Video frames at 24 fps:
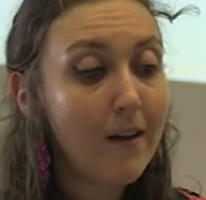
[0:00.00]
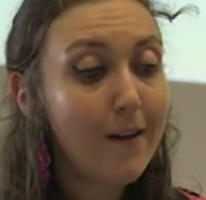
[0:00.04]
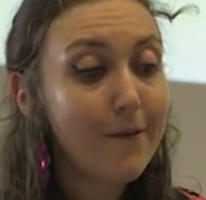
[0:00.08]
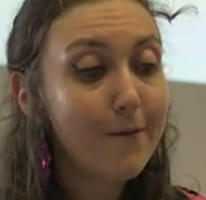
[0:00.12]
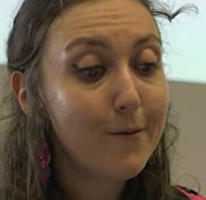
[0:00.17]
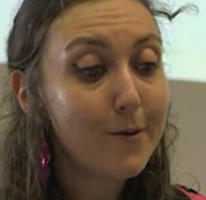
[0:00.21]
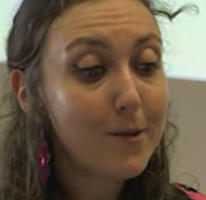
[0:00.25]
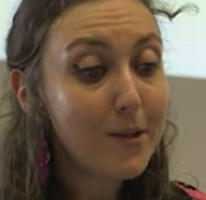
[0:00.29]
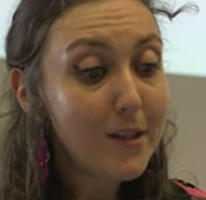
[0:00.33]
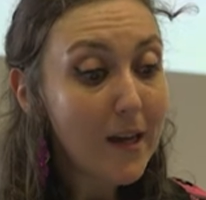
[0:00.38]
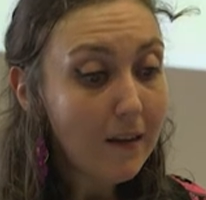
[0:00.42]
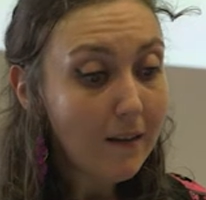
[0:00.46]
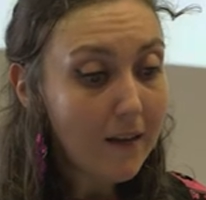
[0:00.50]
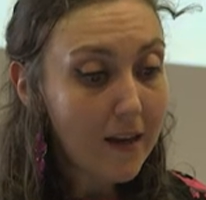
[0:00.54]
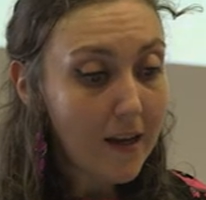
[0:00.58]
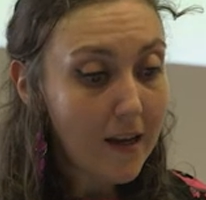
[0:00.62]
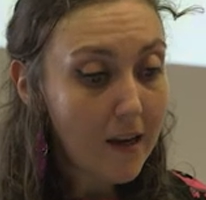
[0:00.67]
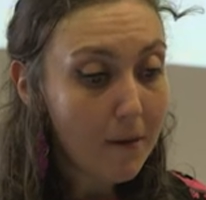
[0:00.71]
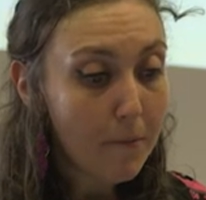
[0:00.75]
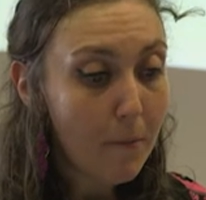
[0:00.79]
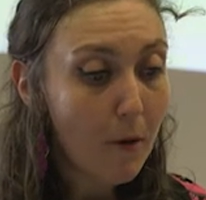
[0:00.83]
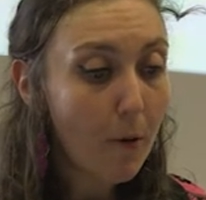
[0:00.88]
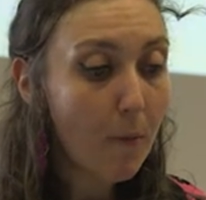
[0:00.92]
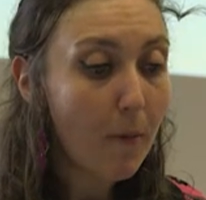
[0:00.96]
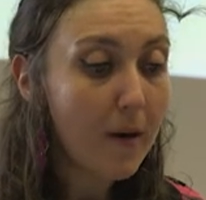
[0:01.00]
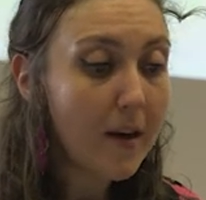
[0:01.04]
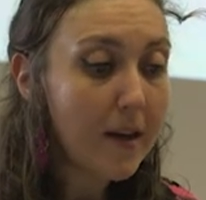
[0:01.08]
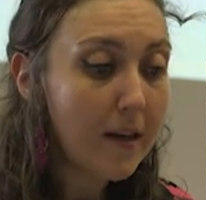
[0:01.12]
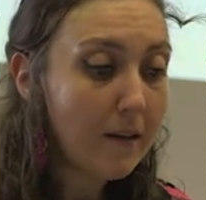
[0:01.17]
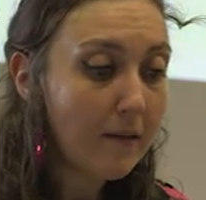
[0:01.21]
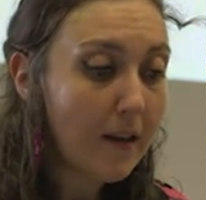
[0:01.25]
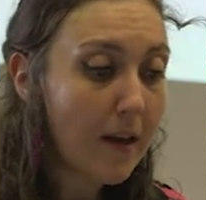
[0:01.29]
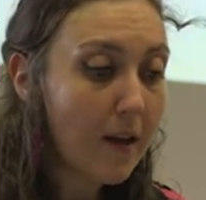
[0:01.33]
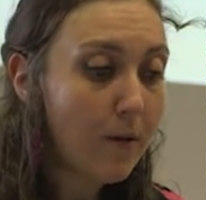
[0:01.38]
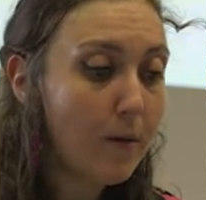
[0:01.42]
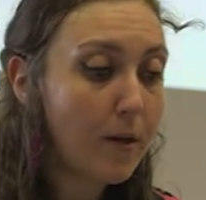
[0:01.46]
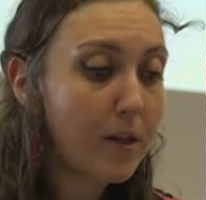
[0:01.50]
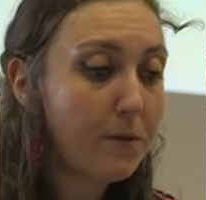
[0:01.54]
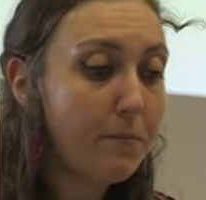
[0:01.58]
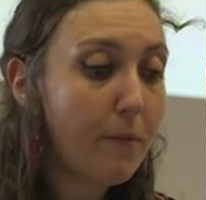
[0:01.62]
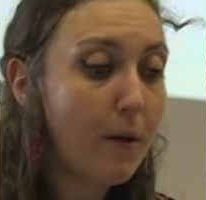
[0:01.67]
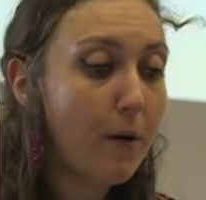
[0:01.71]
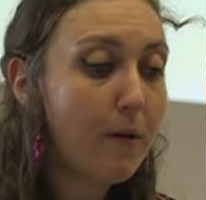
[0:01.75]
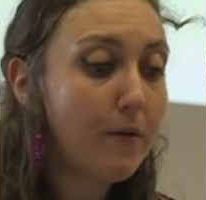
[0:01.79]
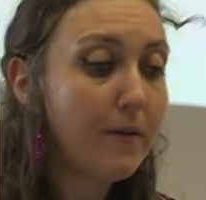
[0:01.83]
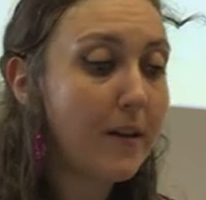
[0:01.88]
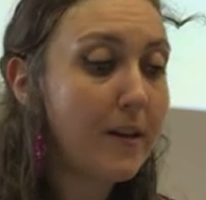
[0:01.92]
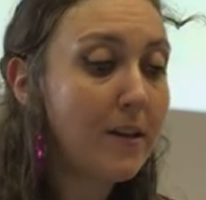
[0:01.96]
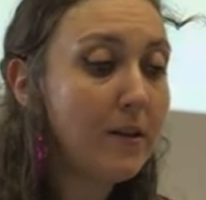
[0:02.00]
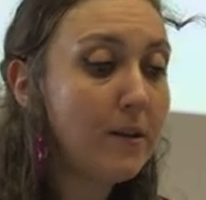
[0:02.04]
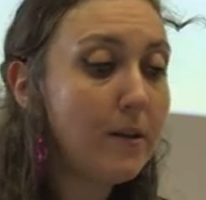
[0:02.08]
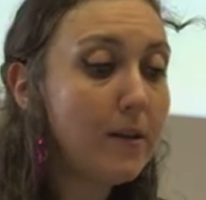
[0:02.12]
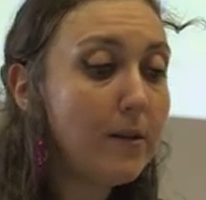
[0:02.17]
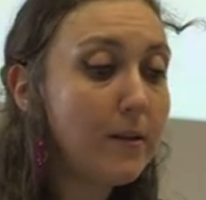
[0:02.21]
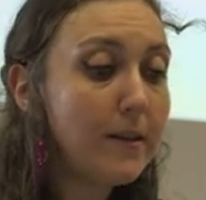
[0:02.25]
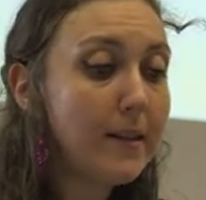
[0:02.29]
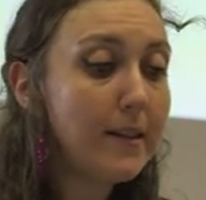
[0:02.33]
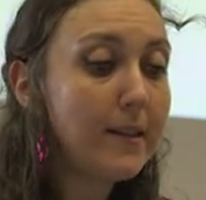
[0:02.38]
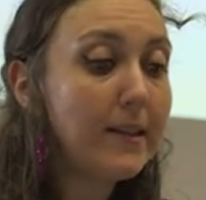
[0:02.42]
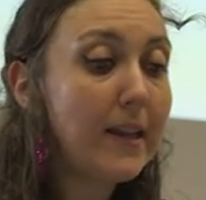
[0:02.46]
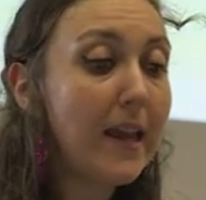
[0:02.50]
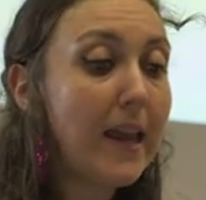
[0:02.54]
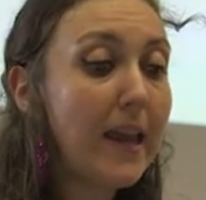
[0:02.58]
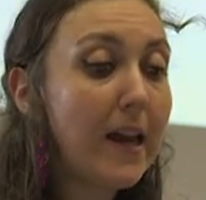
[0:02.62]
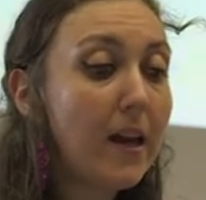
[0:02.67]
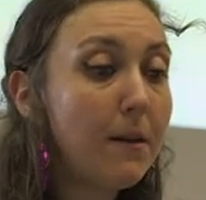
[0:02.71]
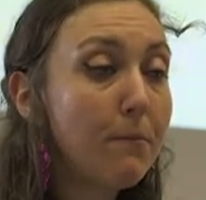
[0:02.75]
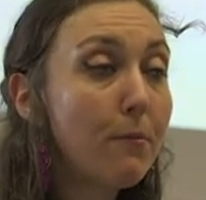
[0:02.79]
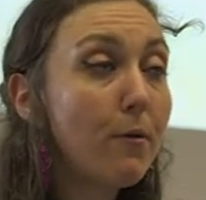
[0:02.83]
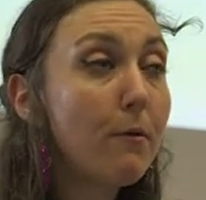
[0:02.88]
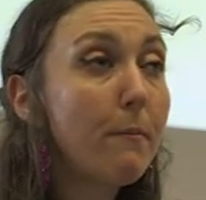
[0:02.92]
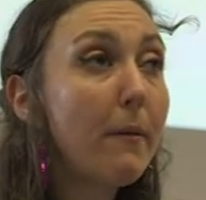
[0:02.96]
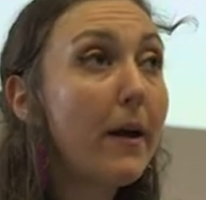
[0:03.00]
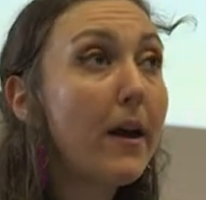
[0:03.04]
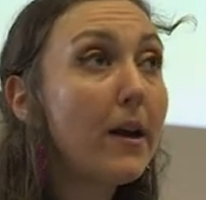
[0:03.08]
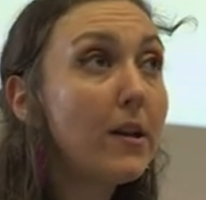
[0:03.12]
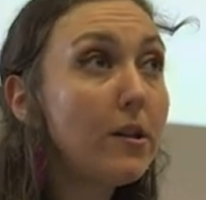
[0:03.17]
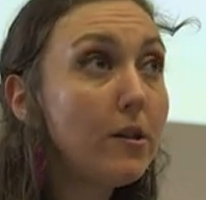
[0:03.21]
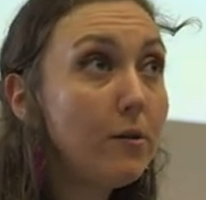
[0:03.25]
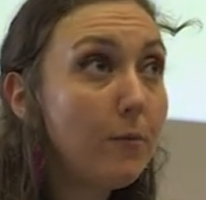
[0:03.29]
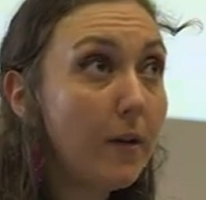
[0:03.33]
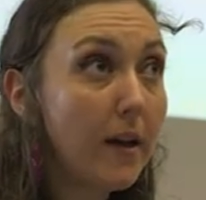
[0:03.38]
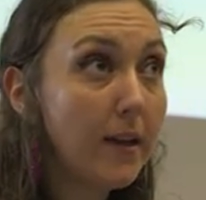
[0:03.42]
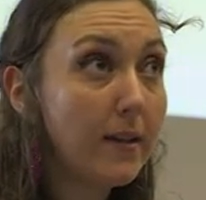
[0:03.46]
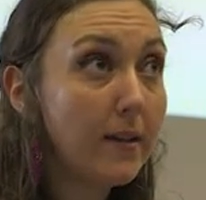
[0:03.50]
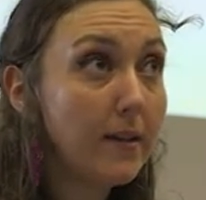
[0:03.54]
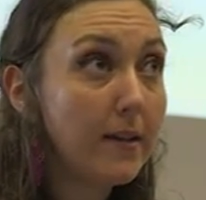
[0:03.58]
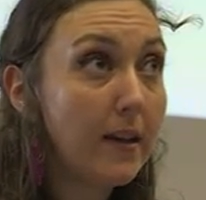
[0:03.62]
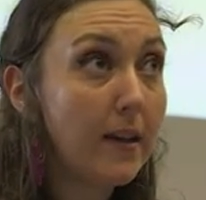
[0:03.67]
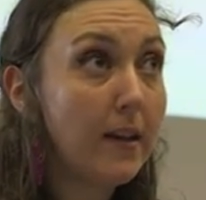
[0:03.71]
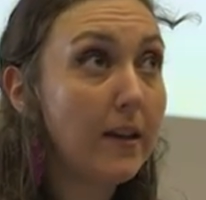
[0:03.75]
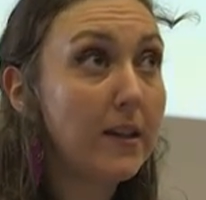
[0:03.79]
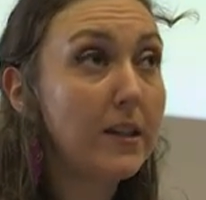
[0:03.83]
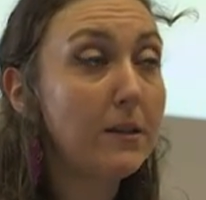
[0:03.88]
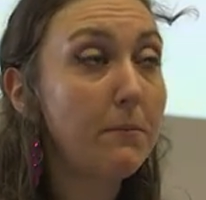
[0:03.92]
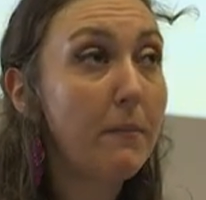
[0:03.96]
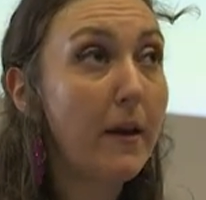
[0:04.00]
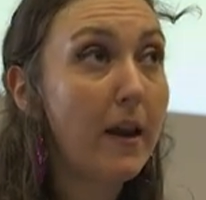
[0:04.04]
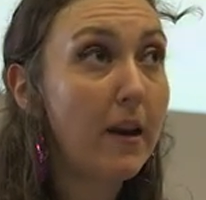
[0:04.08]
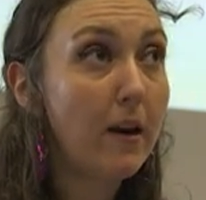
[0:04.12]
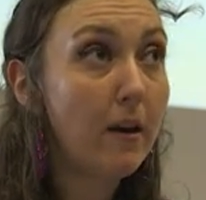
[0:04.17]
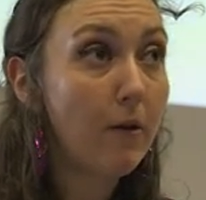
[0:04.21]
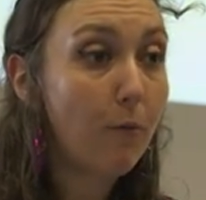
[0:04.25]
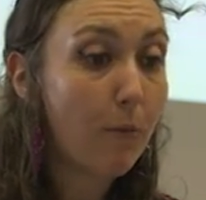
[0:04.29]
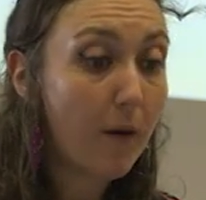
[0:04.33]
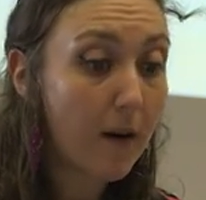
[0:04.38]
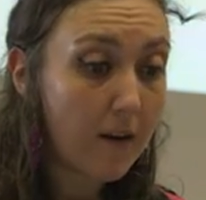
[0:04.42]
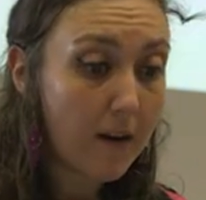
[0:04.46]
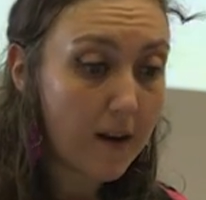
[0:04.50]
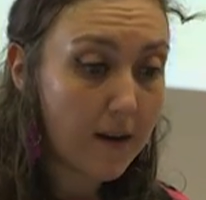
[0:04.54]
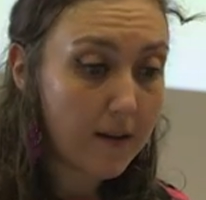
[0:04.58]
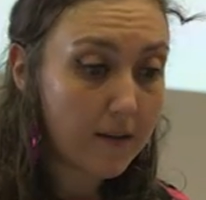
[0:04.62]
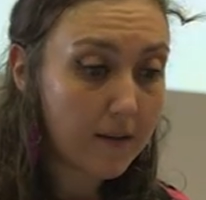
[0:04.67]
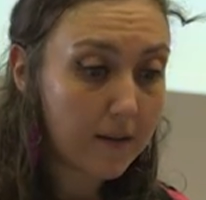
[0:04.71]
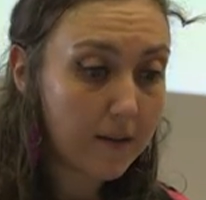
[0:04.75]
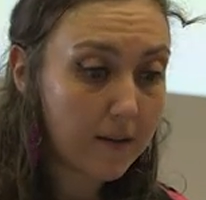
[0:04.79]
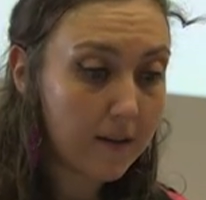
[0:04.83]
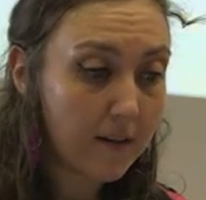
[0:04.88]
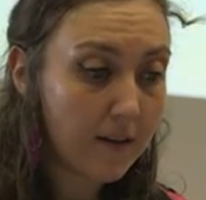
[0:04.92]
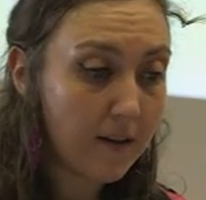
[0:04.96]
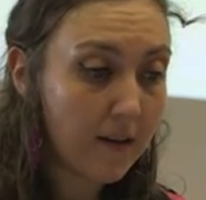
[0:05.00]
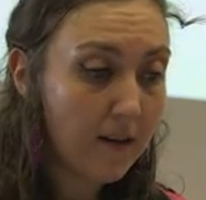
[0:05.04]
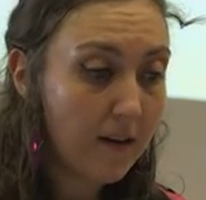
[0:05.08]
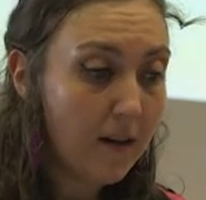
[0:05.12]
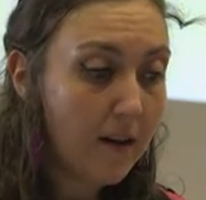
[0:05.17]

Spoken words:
For Shelley, poetic language both induces and perpetuates an expanded awareness.